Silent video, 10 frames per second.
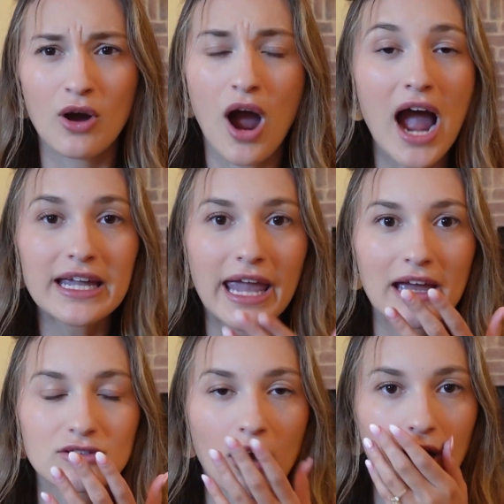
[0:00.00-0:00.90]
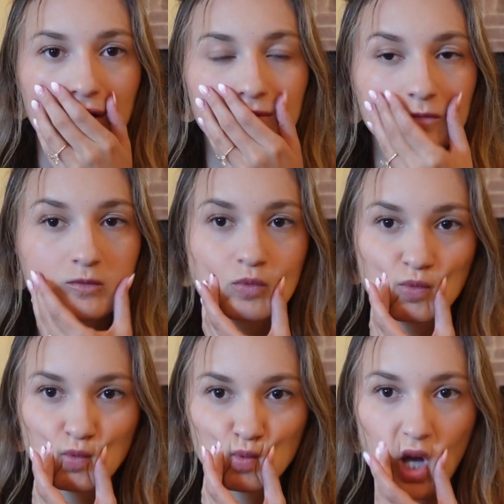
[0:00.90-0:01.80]
I can't talk.
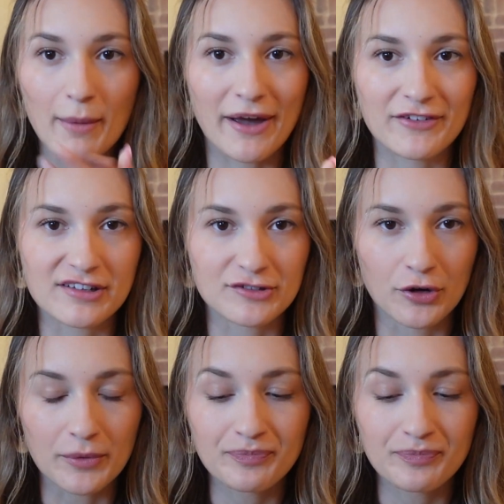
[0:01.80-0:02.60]
I'm having a stroke.